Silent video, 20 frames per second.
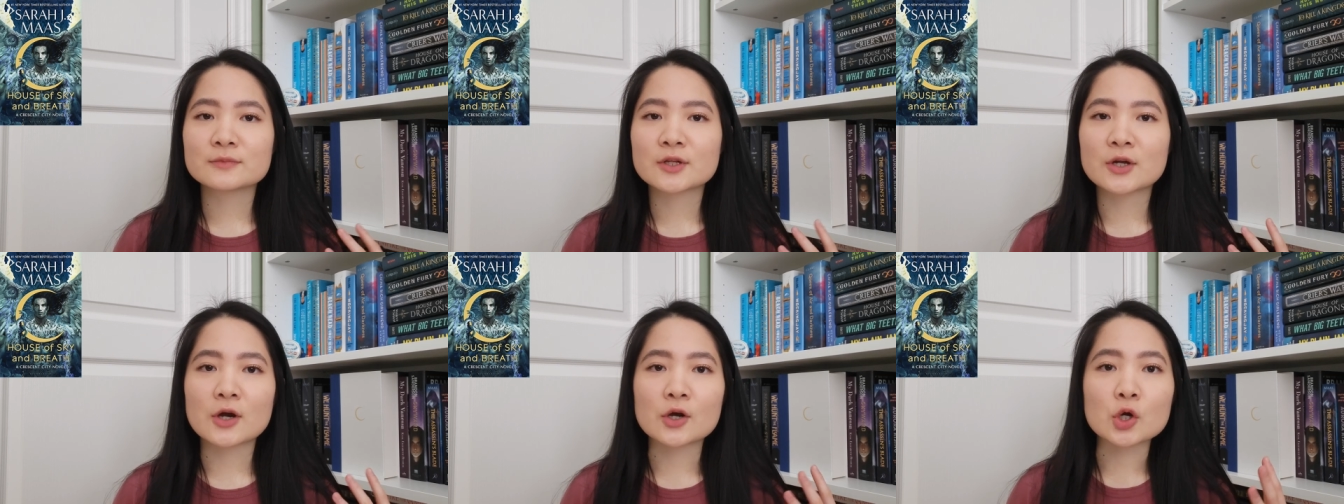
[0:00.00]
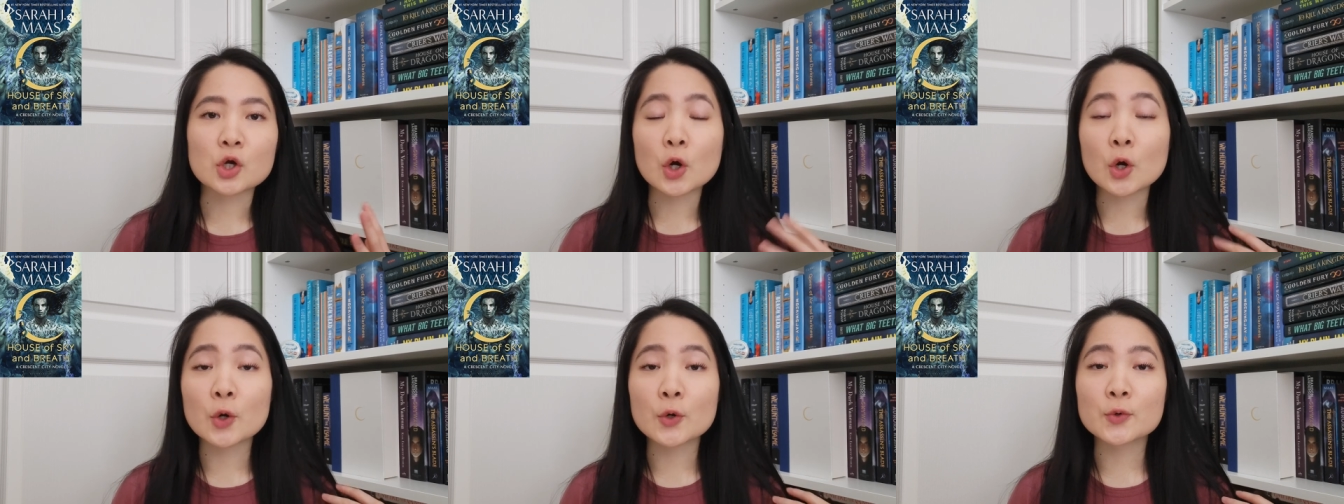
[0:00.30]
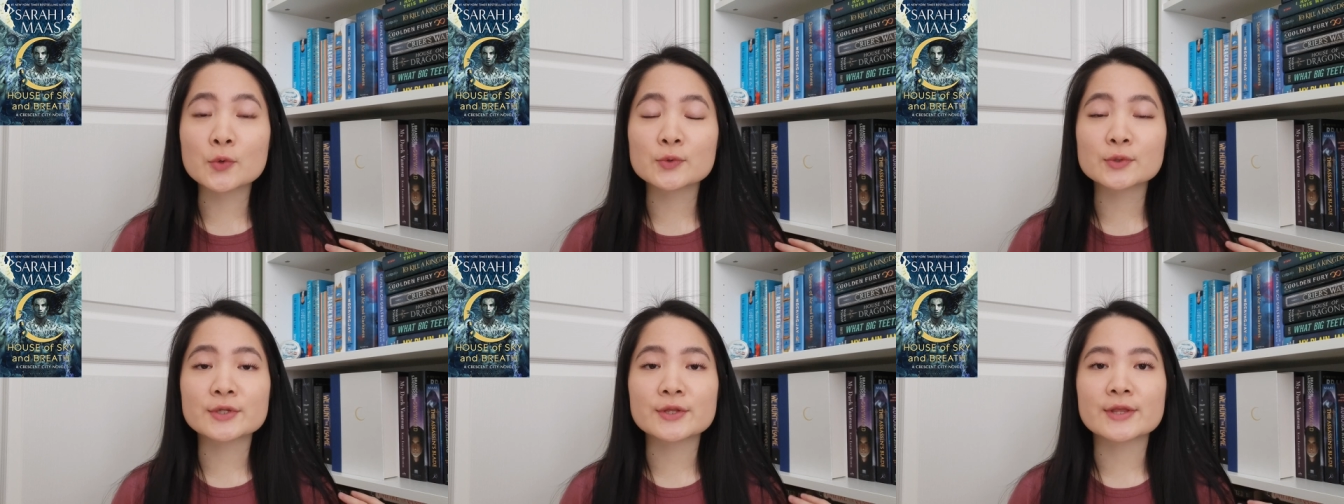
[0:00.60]
a
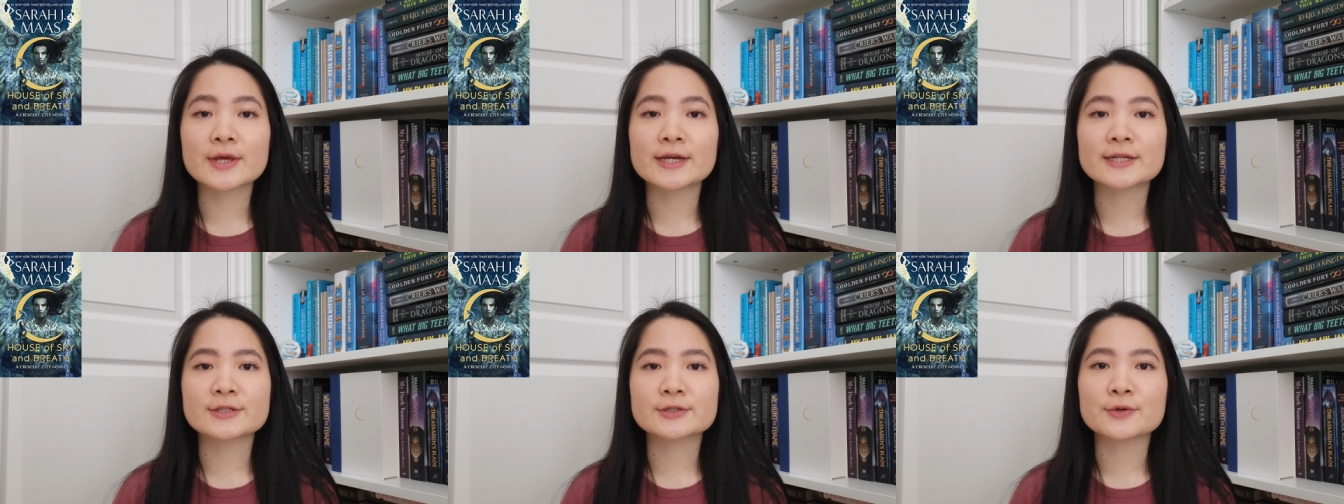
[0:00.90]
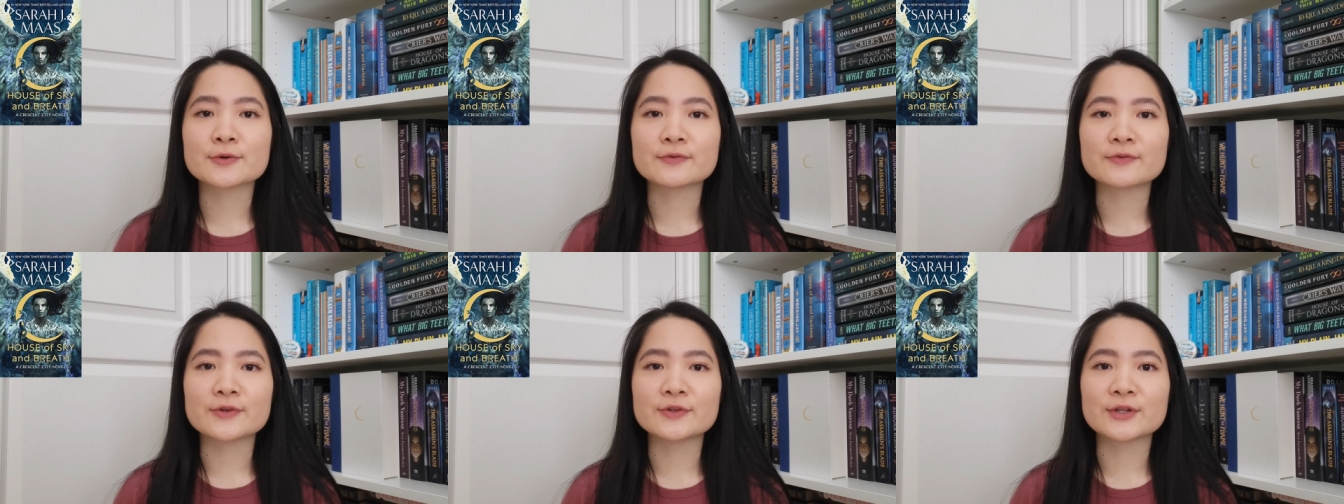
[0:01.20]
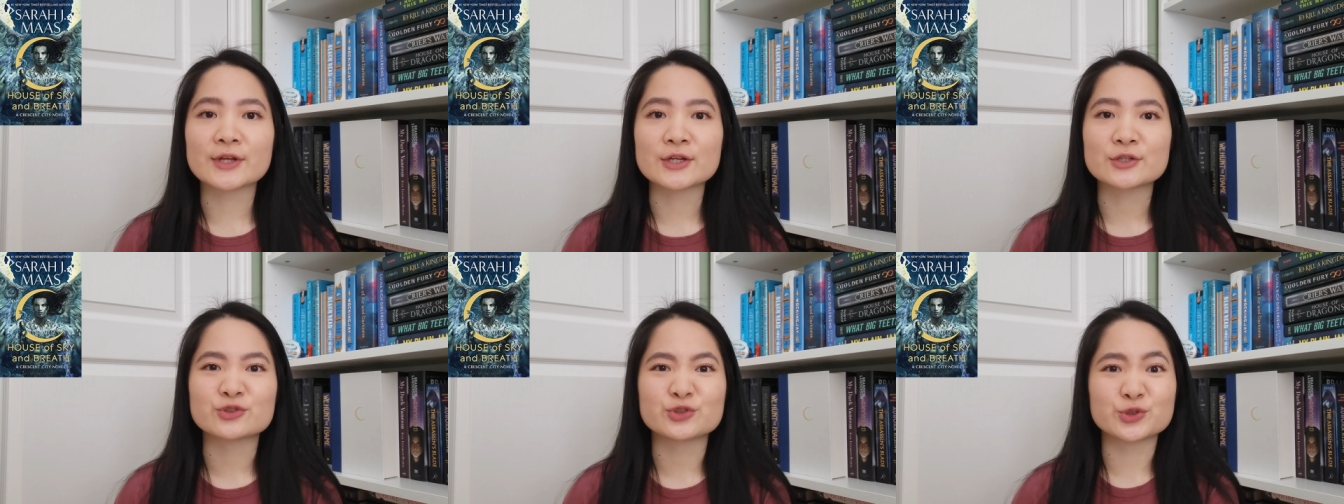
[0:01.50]
code that Sofie
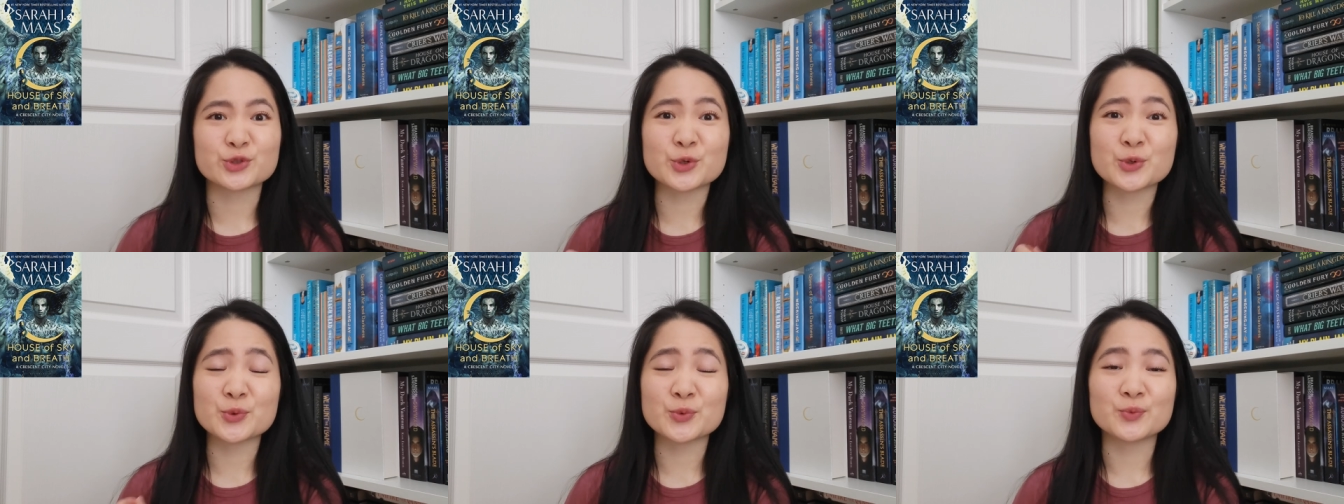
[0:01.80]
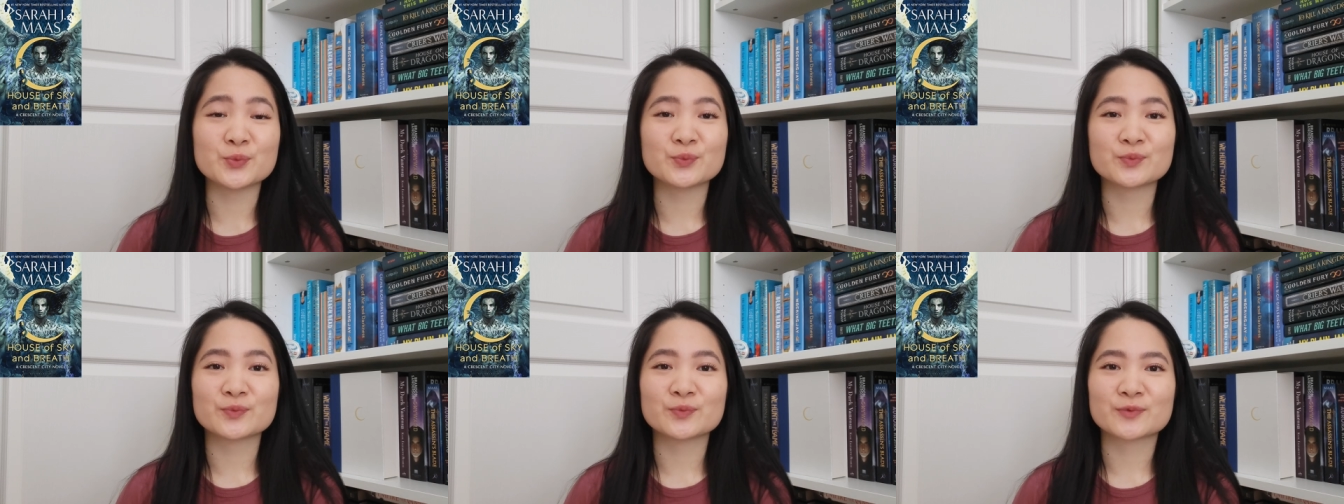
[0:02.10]
like drew